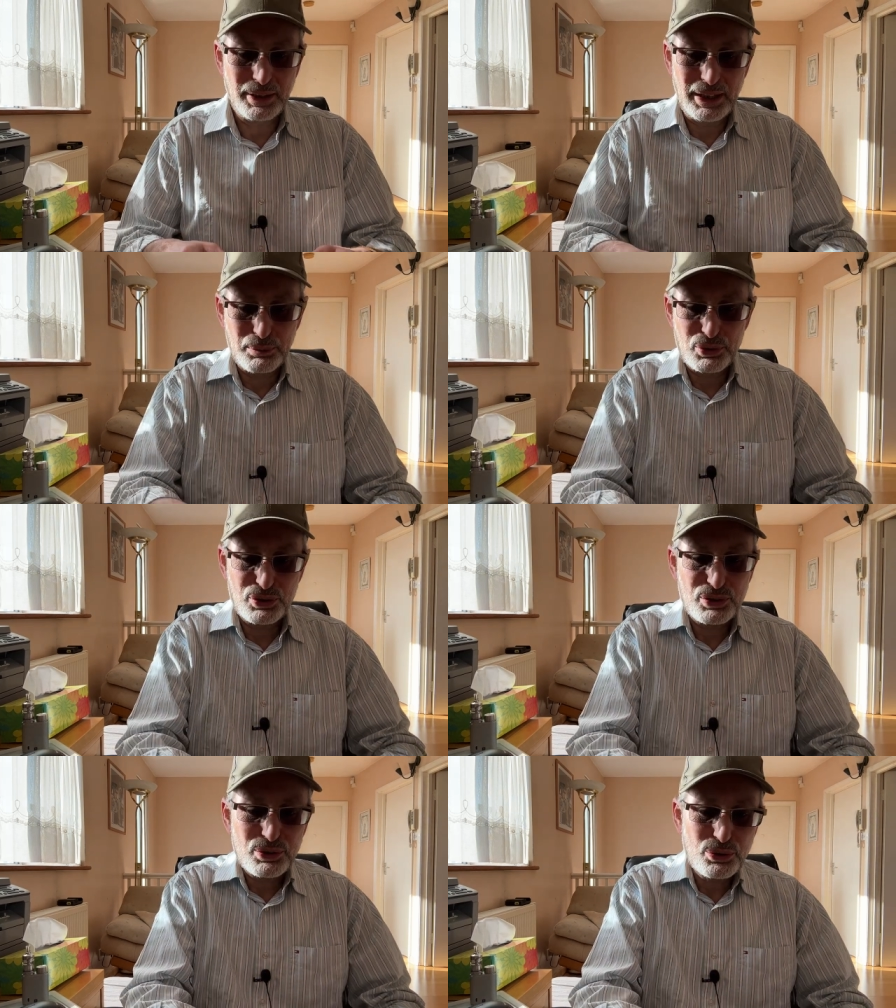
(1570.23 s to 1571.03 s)
I
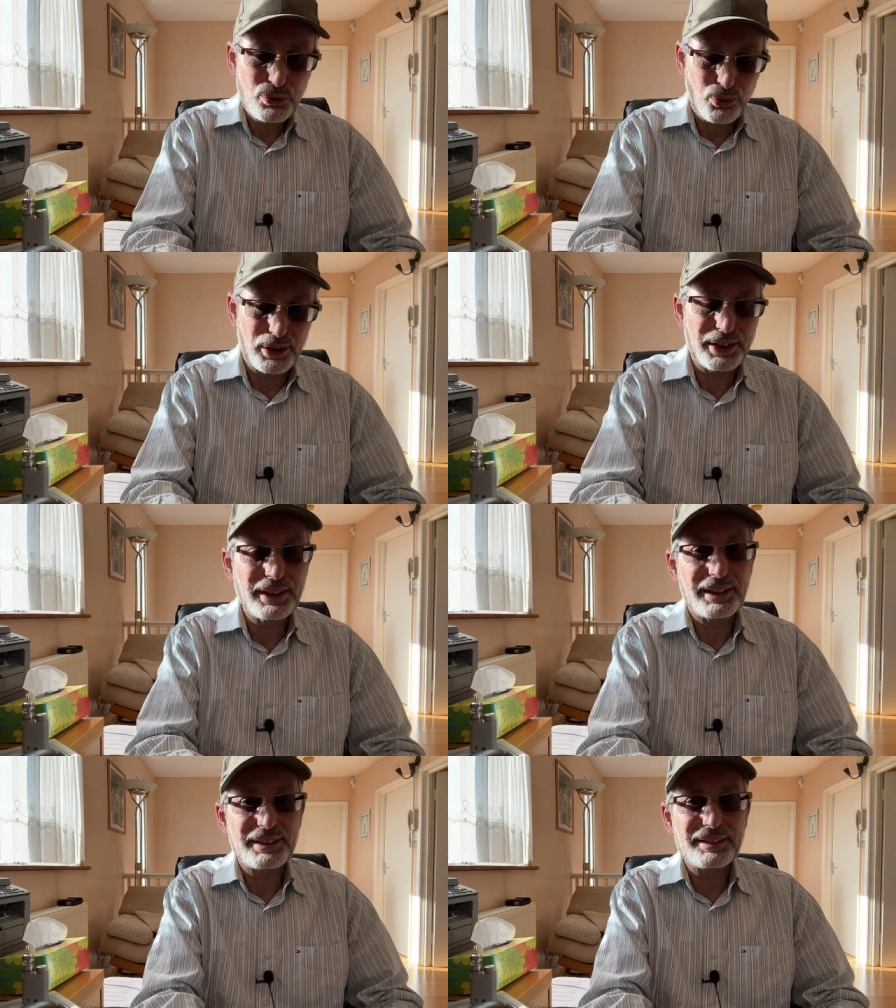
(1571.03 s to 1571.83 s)
was
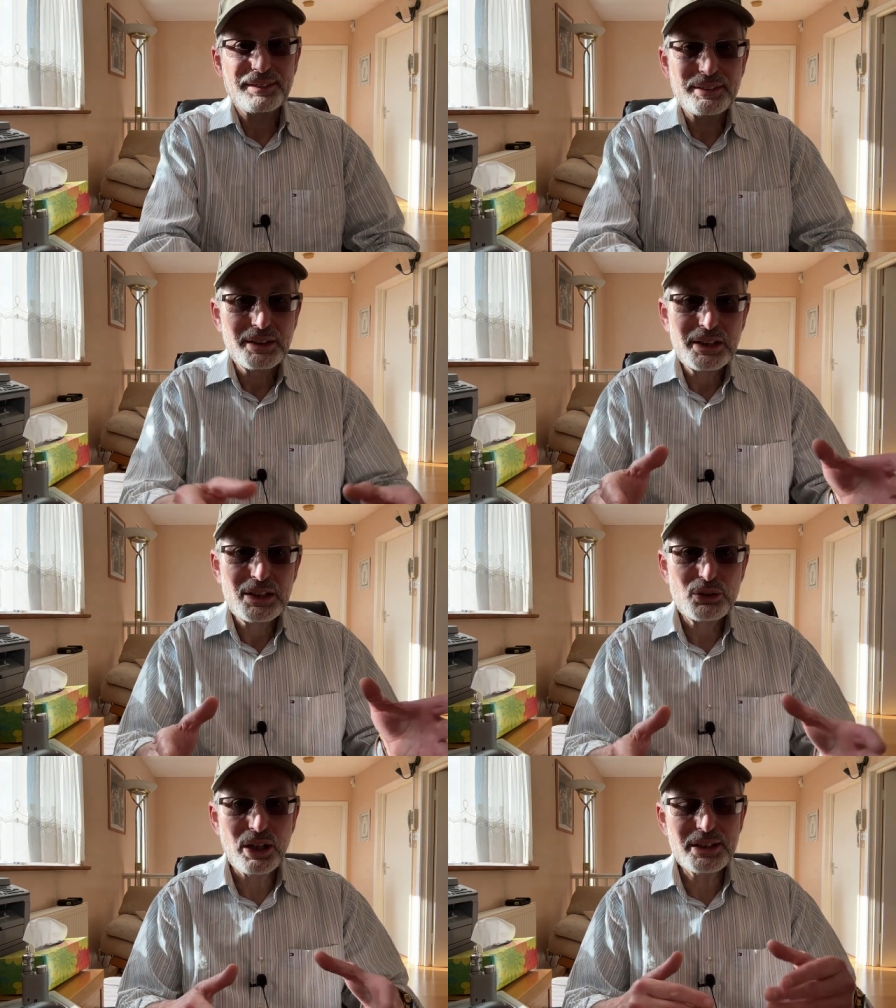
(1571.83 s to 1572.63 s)
talking and
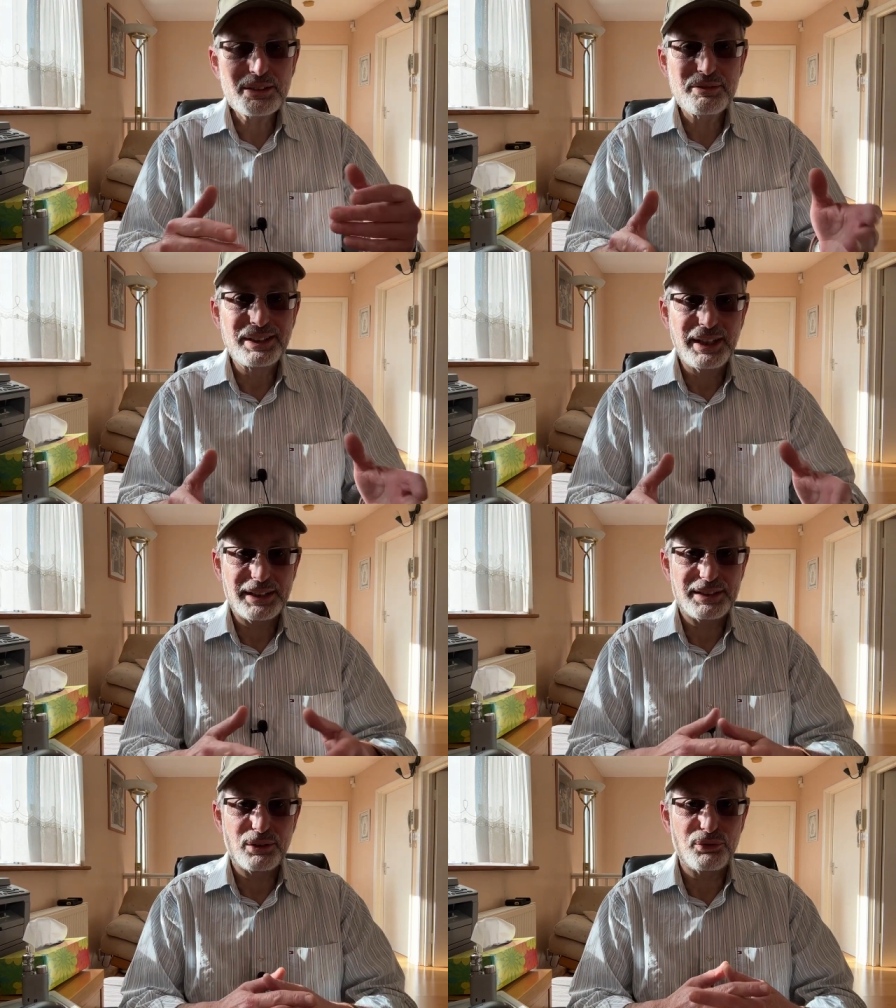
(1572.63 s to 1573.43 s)
so I had to
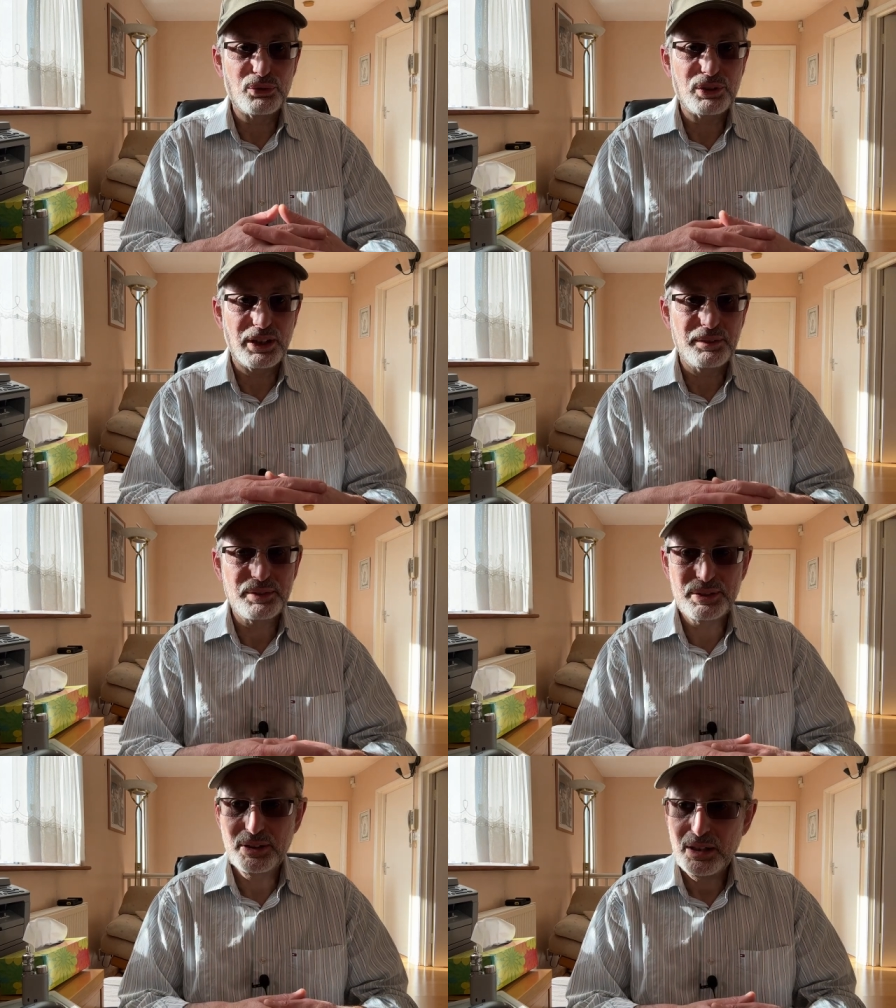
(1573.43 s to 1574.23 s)
relight it a few times.